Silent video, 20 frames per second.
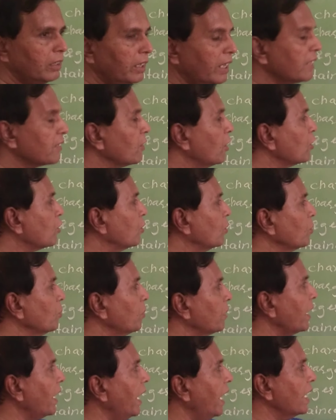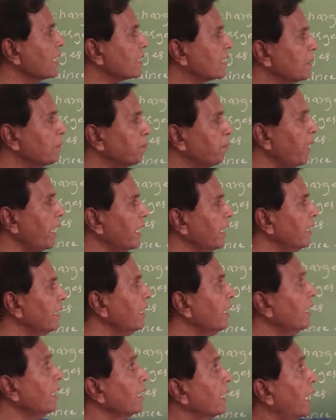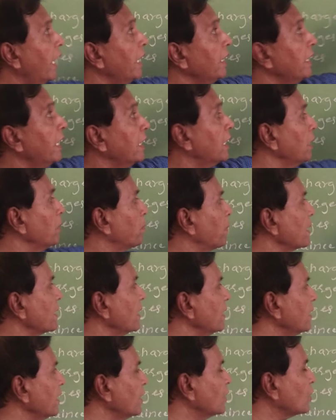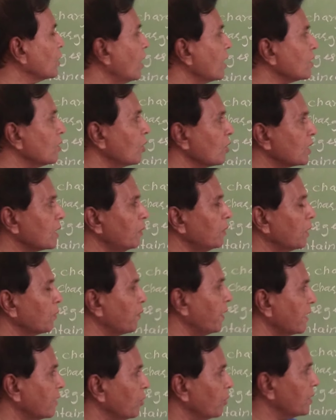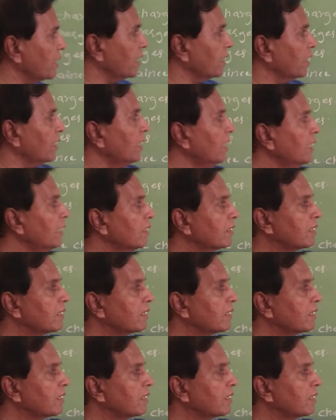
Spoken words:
It is also known as supply, and 18% is charged on 75,000,